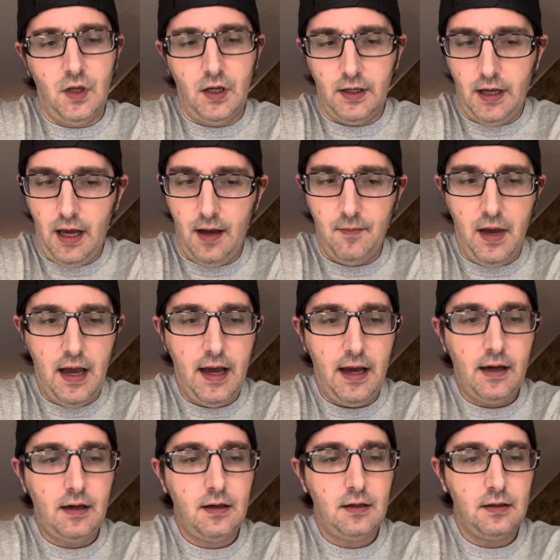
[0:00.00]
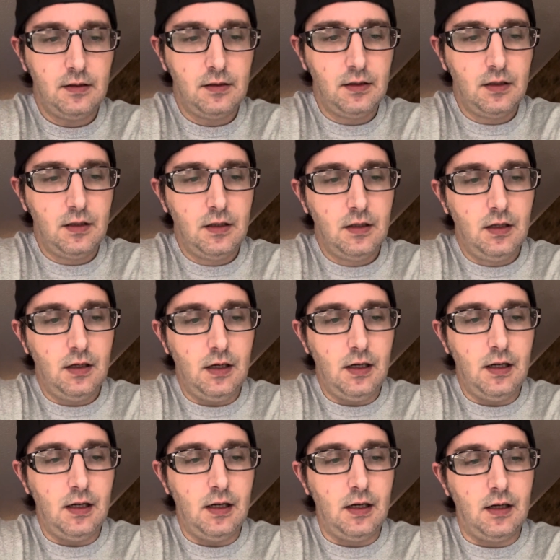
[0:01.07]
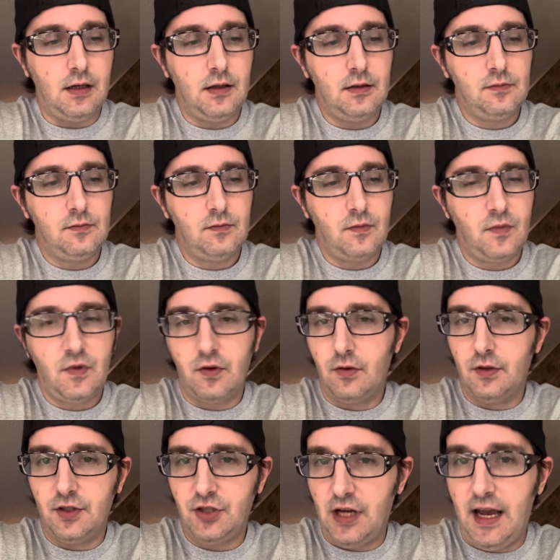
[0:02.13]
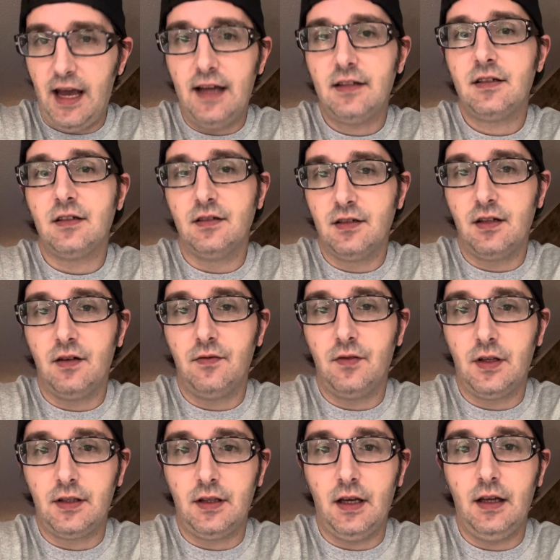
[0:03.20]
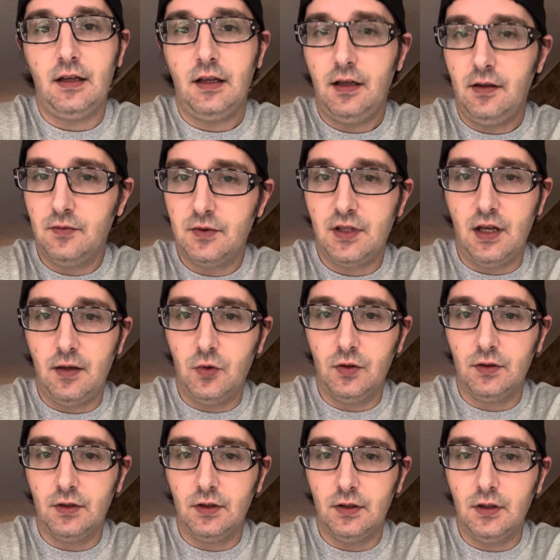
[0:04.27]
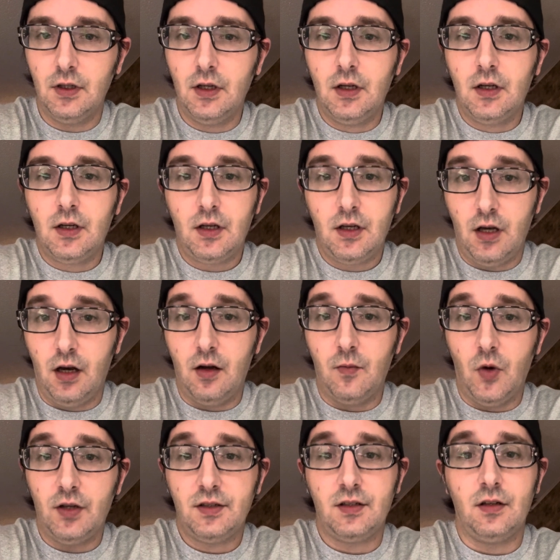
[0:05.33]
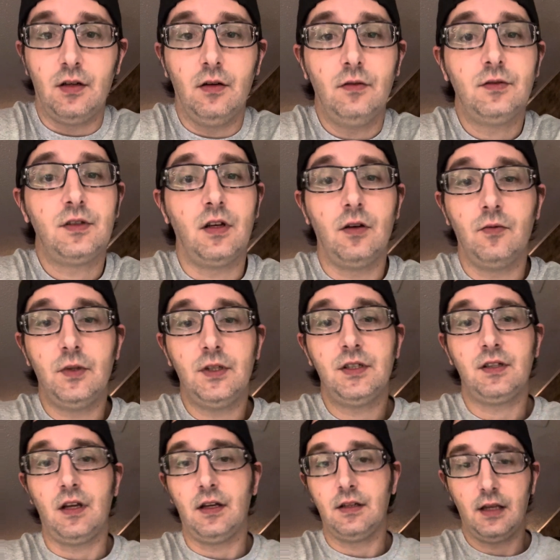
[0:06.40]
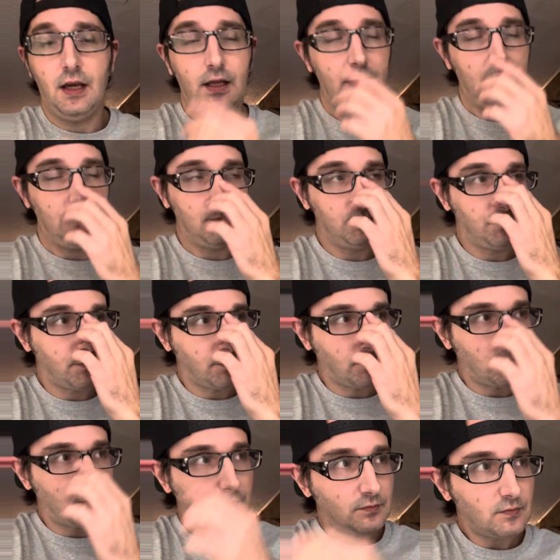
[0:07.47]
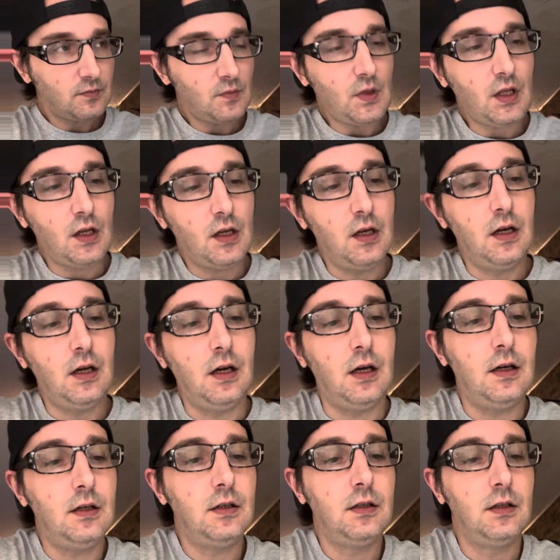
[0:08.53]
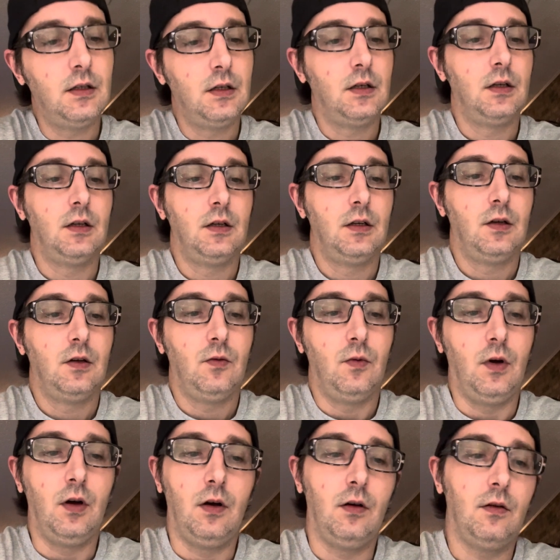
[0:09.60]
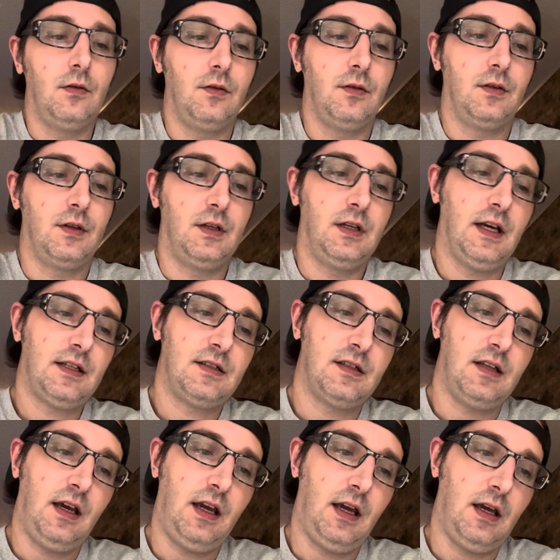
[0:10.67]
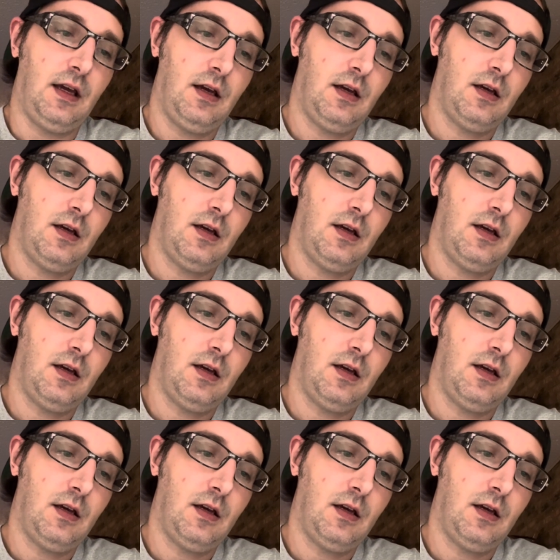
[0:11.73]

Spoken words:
guy, Mac, through the chats and stuff like that, he was able to come also, so we stayed together. Well, the next day,